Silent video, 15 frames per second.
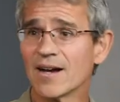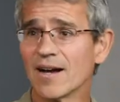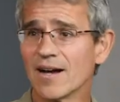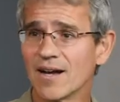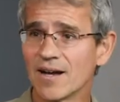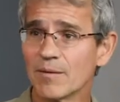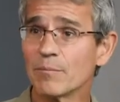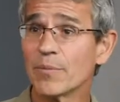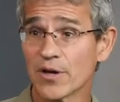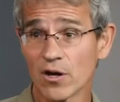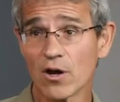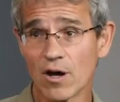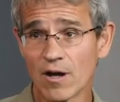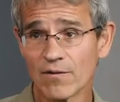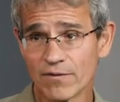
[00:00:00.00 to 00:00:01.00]
but
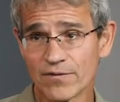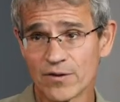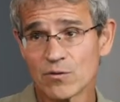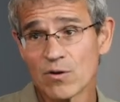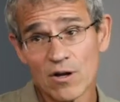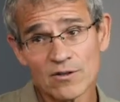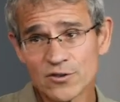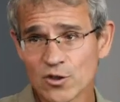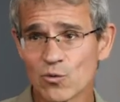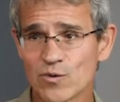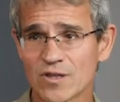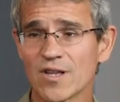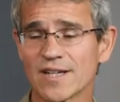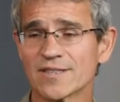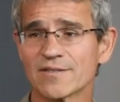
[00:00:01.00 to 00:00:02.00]
often also
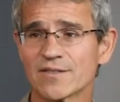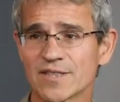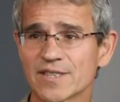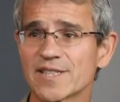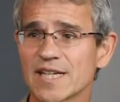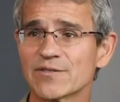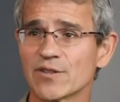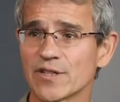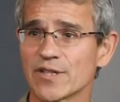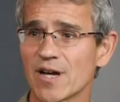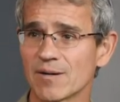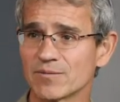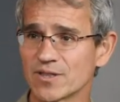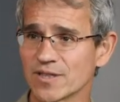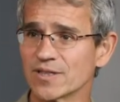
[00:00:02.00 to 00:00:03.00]
with lots of successful
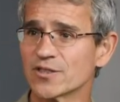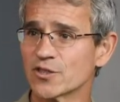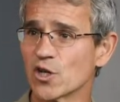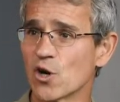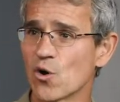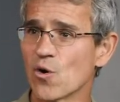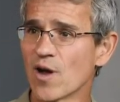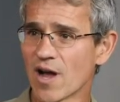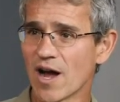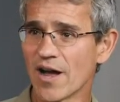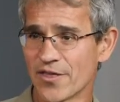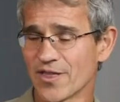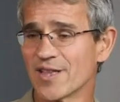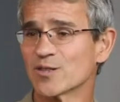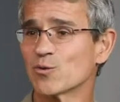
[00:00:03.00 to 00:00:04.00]
adoption. So I
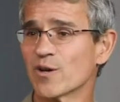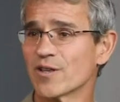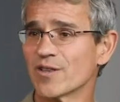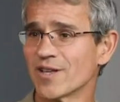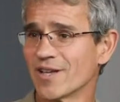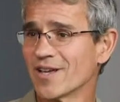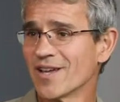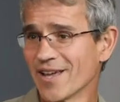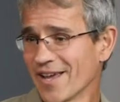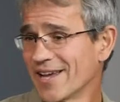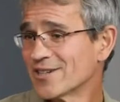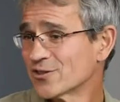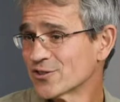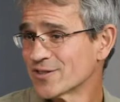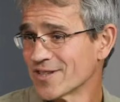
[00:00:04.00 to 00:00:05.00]
think that's one of the
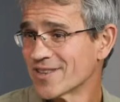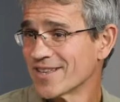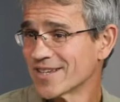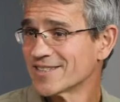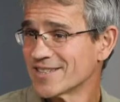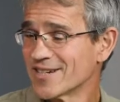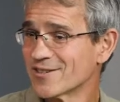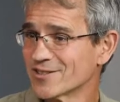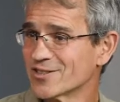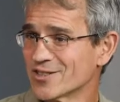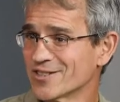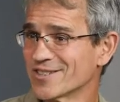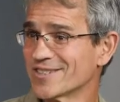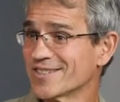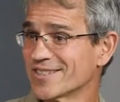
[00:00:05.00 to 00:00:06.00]
interesting things here, is
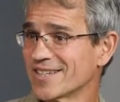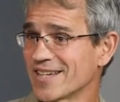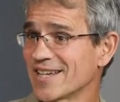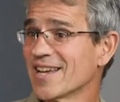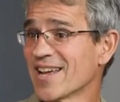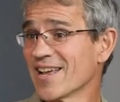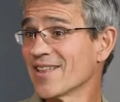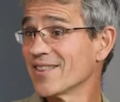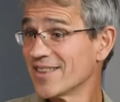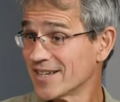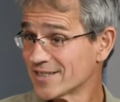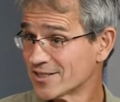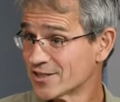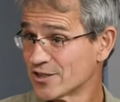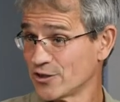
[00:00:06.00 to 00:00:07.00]
just to see
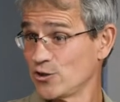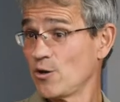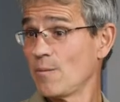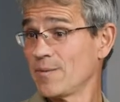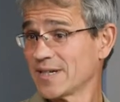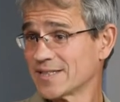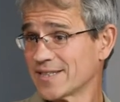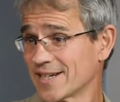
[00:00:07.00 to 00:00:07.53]
this genomic